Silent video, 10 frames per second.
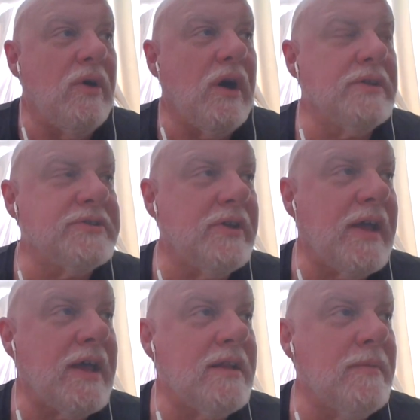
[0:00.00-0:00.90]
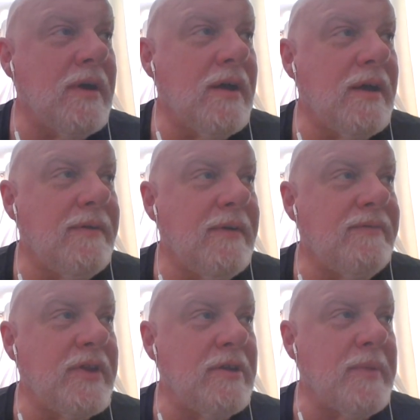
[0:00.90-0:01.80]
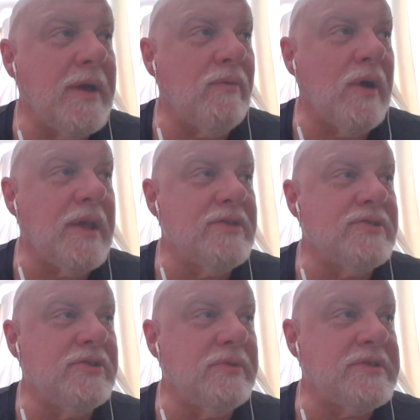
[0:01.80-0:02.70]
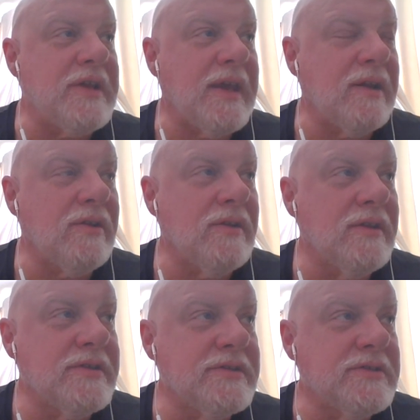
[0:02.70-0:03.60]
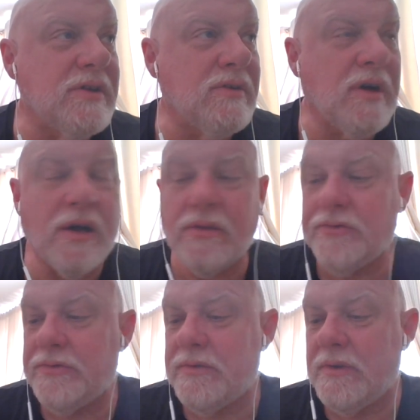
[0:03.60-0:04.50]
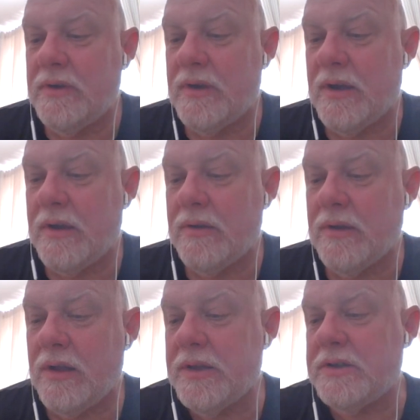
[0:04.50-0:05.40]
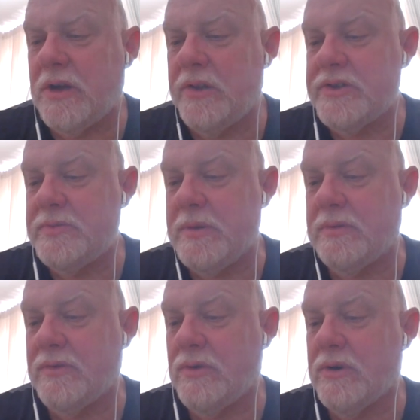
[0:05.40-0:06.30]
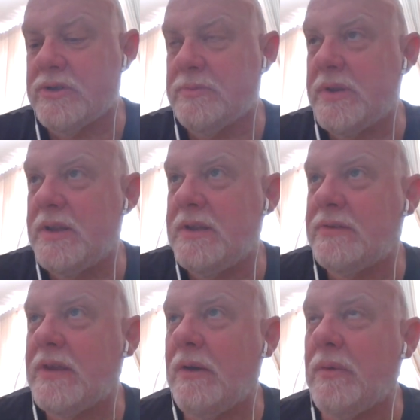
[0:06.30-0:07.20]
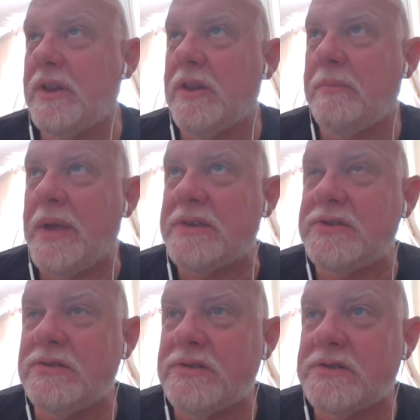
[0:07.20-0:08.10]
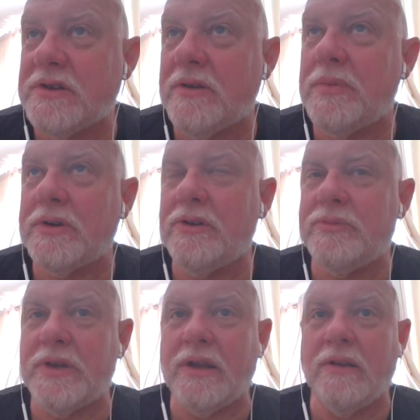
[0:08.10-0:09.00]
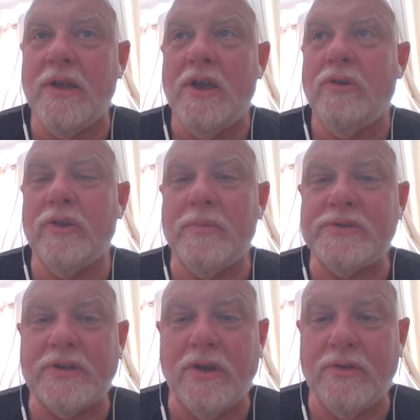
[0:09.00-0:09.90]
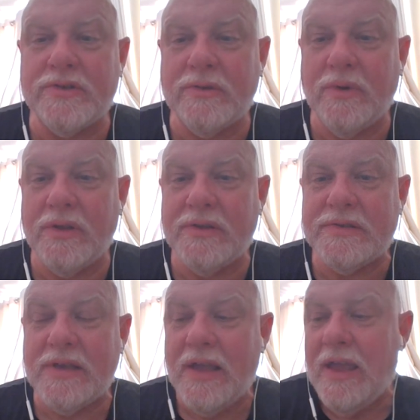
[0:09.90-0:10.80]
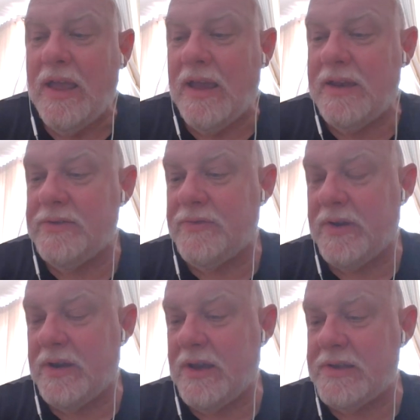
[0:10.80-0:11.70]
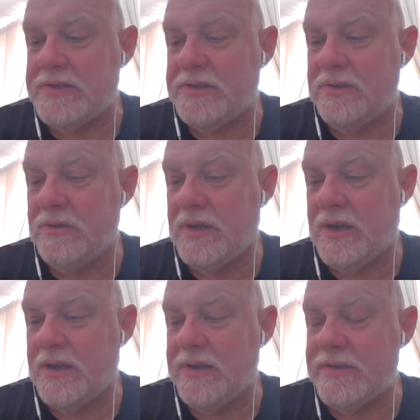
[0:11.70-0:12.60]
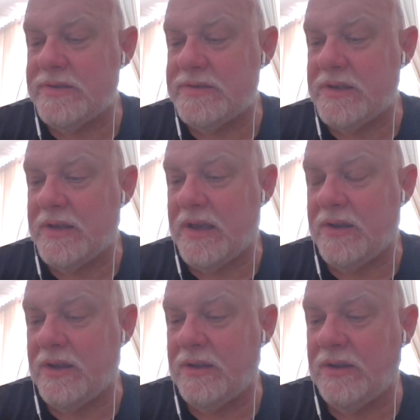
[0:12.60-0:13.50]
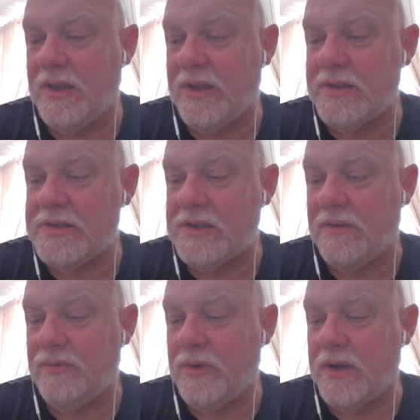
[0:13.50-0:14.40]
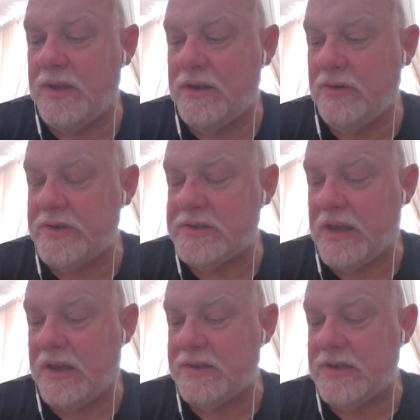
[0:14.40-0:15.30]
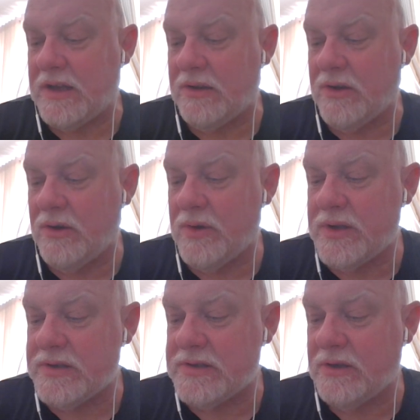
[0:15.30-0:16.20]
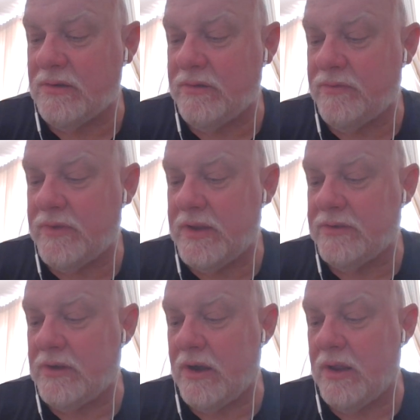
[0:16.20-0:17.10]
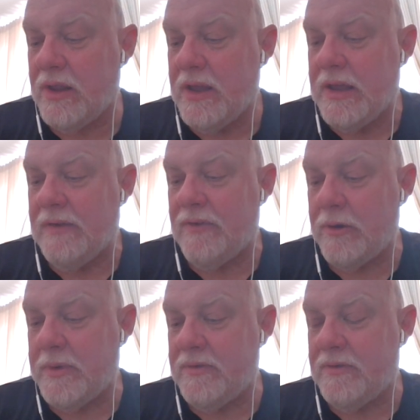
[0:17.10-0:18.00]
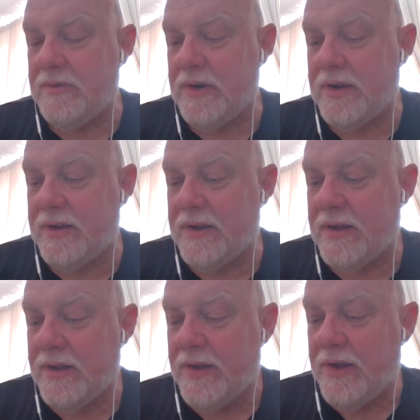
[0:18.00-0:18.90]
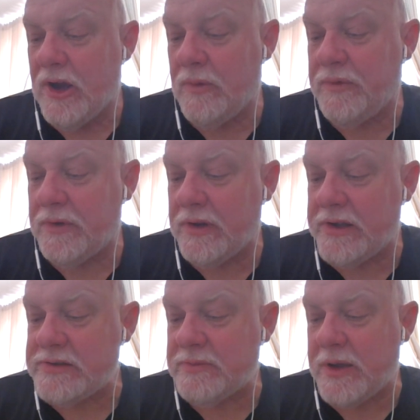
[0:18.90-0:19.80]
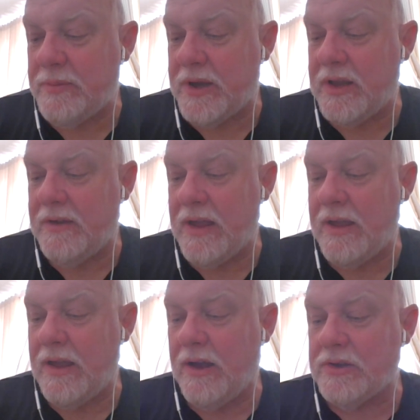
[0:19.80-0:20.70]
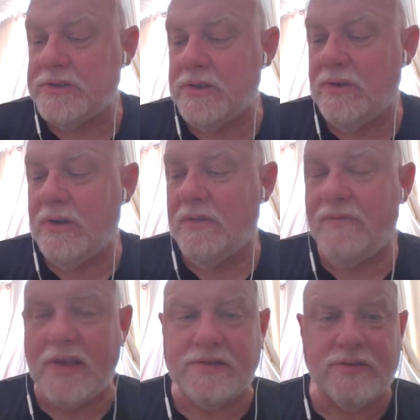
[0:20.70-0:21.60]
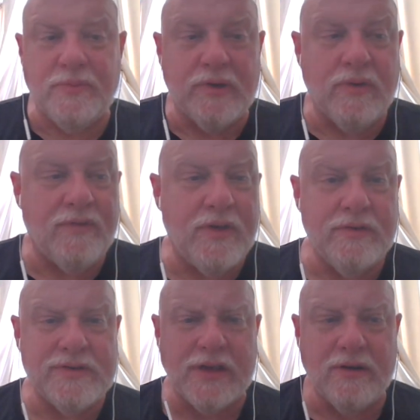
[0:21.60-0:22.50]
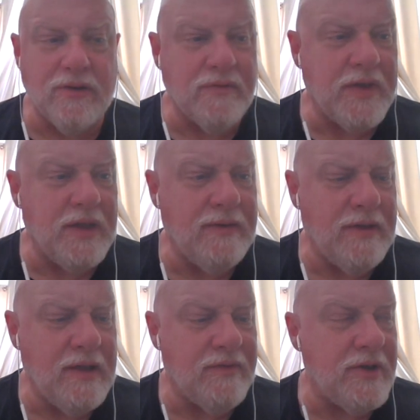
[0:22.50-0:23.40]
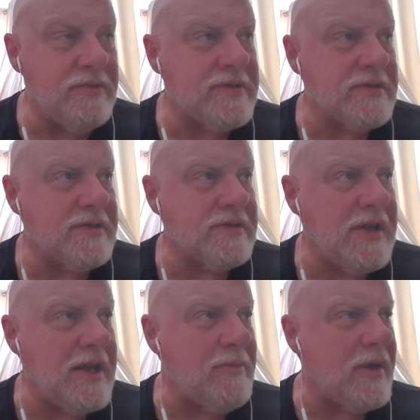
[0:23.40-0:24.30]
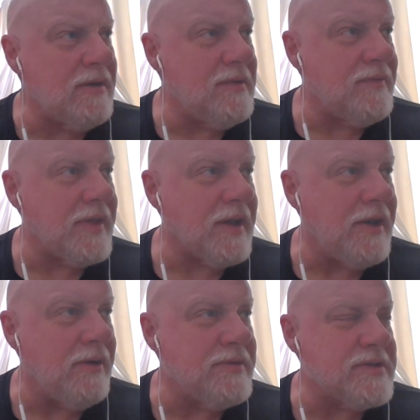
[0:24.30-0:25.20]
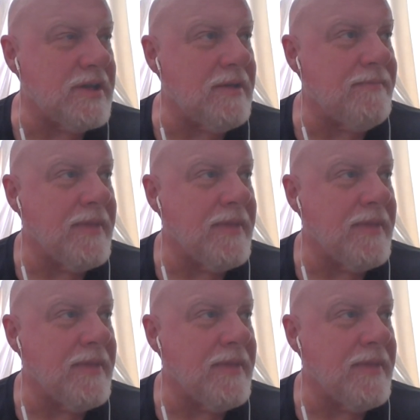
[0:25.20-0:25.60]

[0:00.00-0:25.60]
also had a, a, video about why you should do a channel so i'll uh, I'll link to all these people, of course, but he's got one of the best You Should Start a Booktube channel, one of the most encouraging ones. And he was very nice to uh, send out a link and stuff when he noticed I had a channel going. So he's all, have all been very helpful as my buddy also at Faceless Book Reviews. I don't know if he even uses his name. I don't even think I know his name.